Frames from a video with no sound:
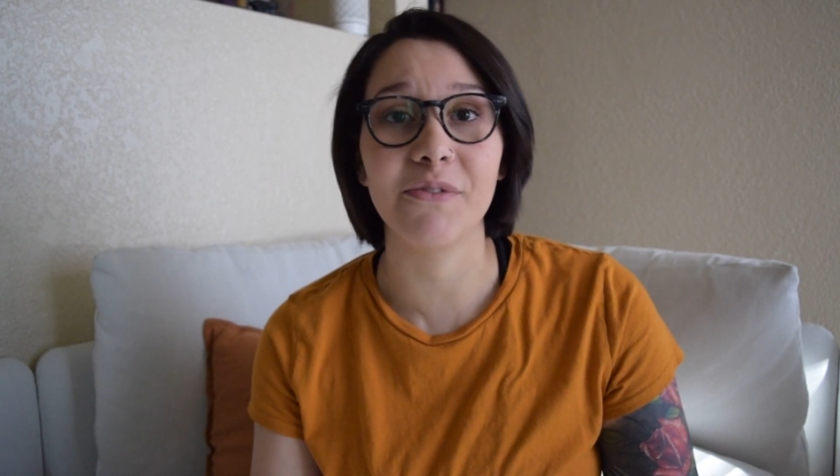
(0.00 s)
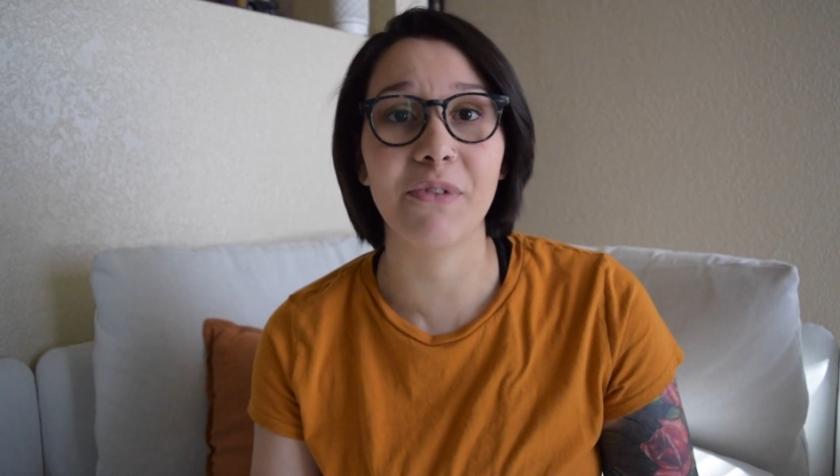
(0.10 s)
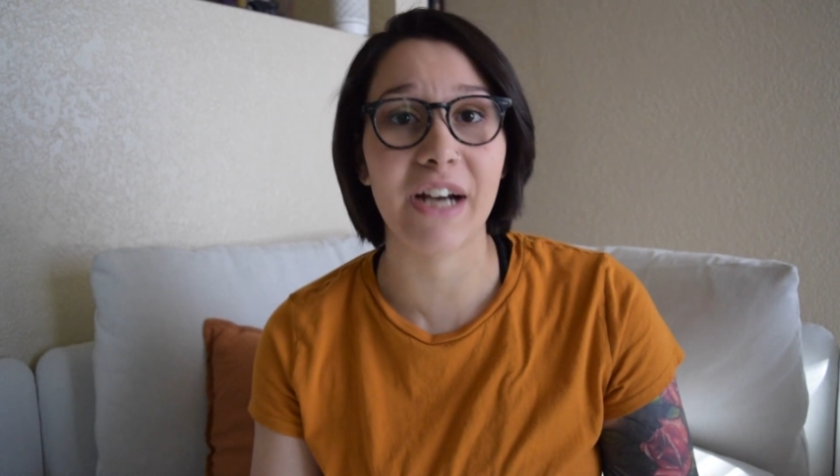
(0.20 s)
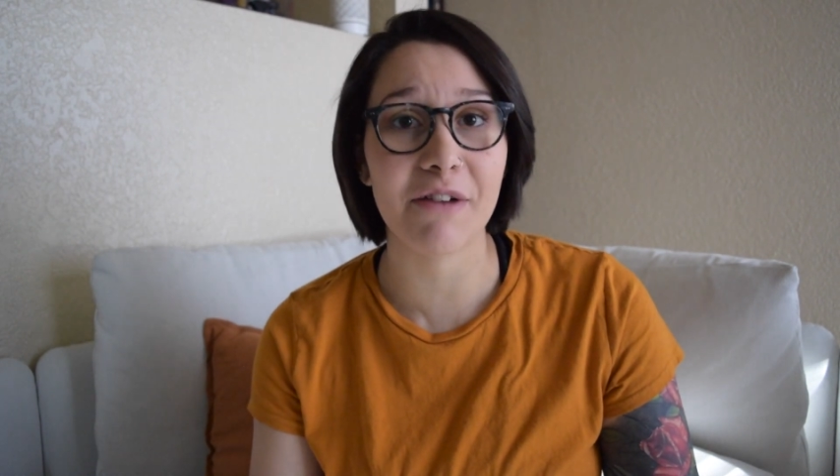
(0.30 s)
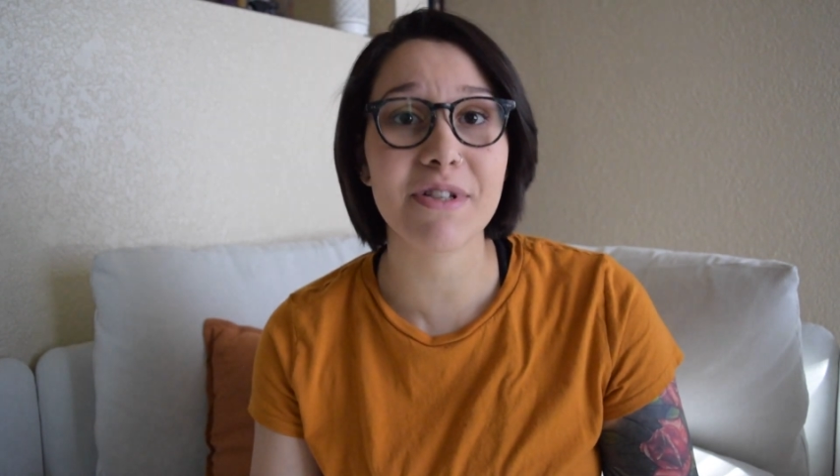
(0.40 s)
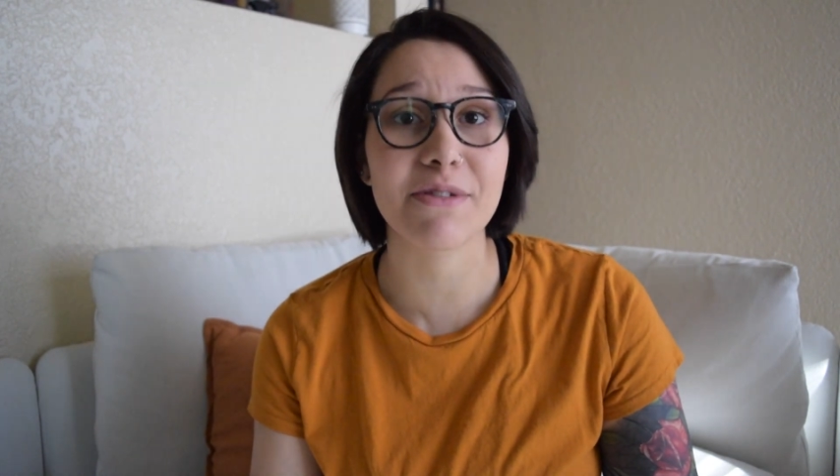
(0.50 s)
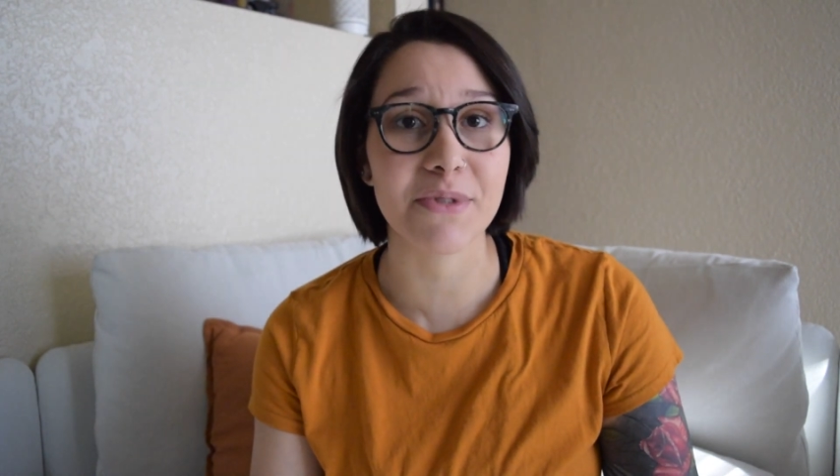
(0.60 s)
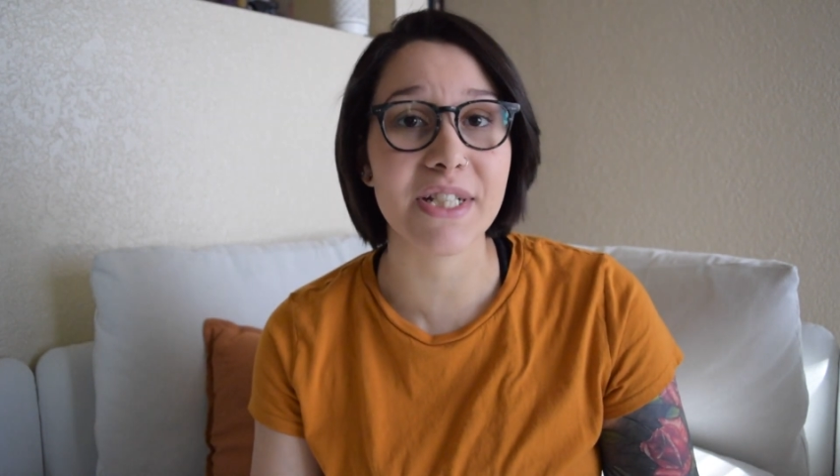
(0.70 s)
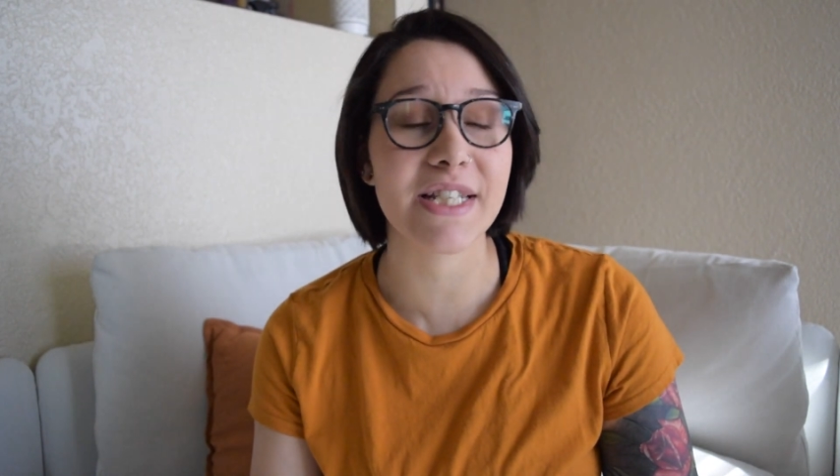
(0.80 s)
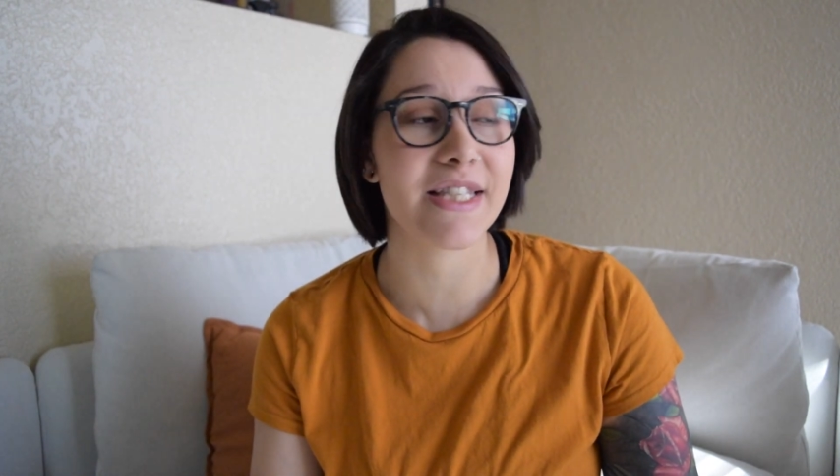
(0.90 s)
when I was
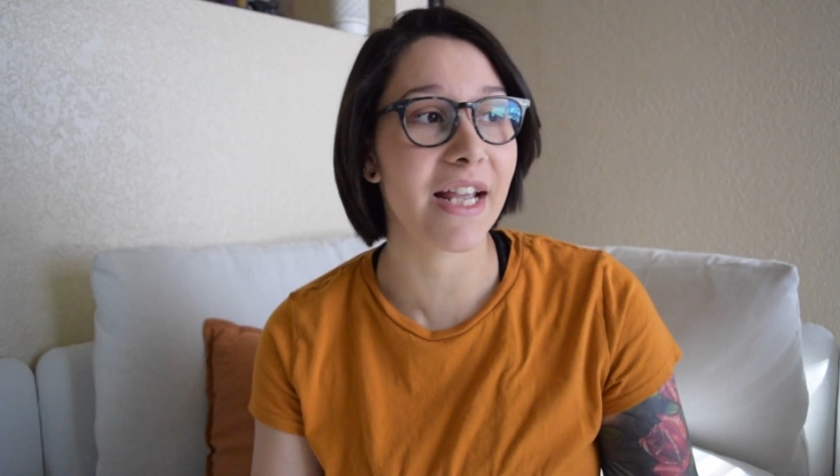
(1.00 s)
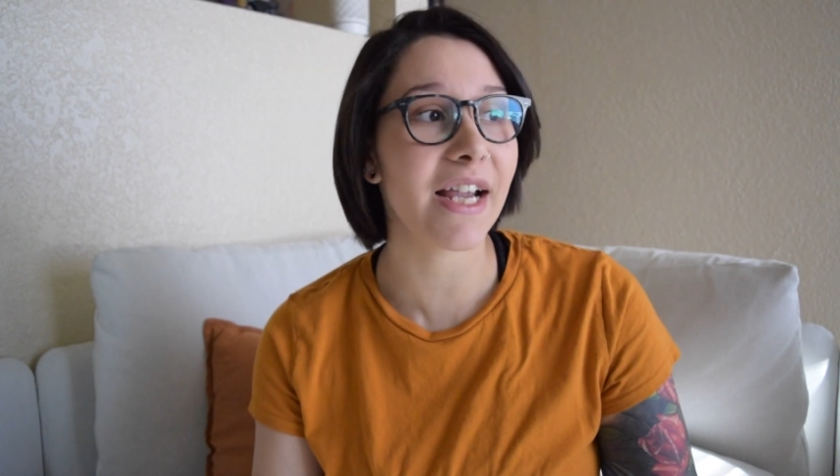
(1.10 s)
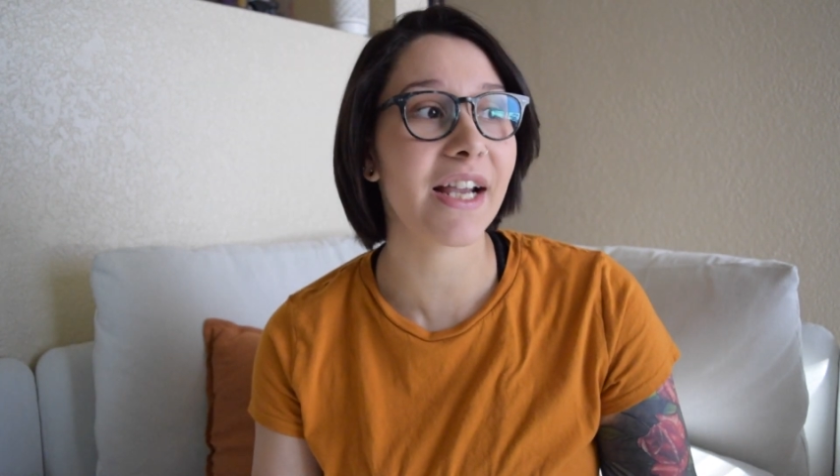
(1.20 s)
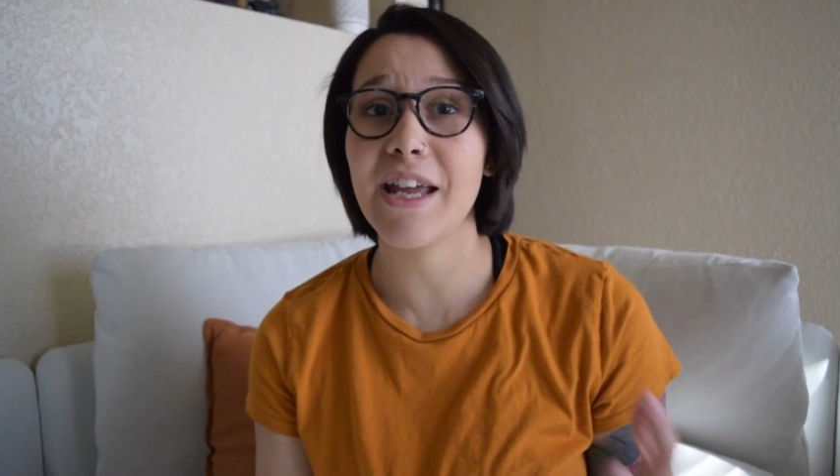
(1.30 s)
really sick,